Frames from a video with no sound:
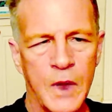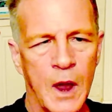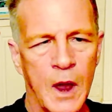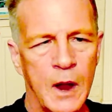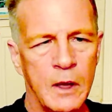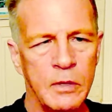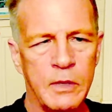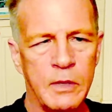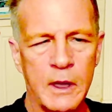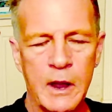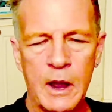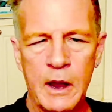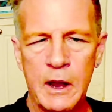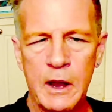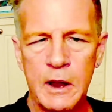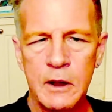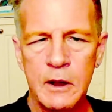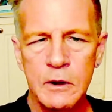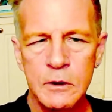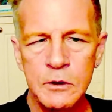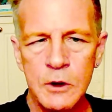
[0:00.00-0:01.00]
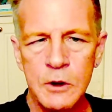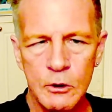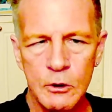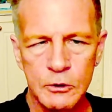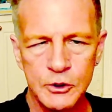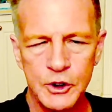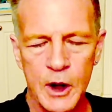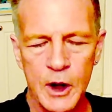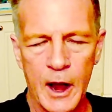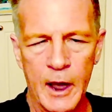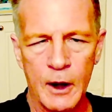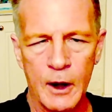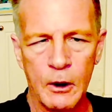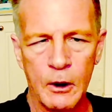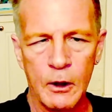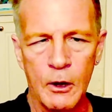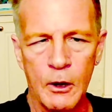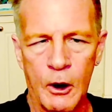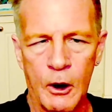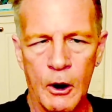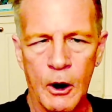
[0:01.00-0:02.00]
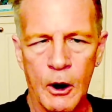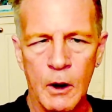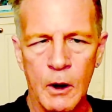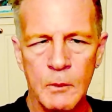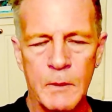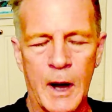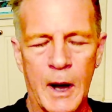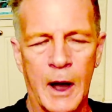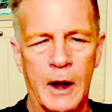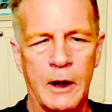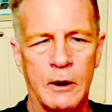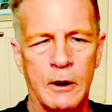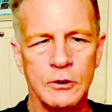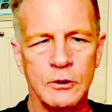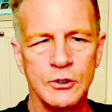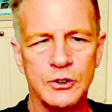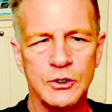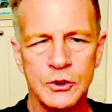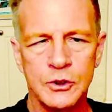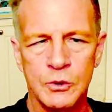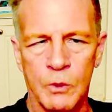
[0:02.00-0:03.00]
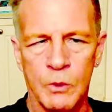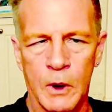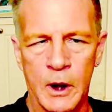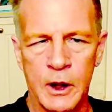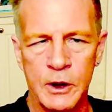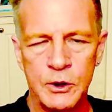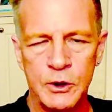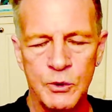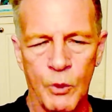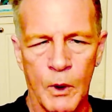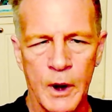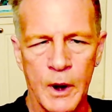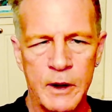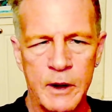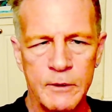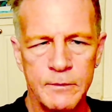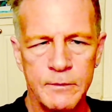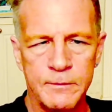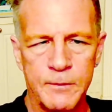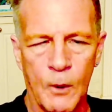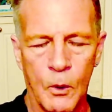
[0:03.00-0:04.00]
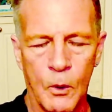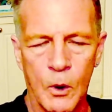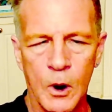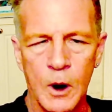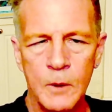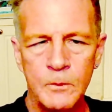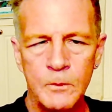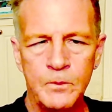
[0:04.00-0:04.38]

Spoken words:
The new channel, R. Myers 2024.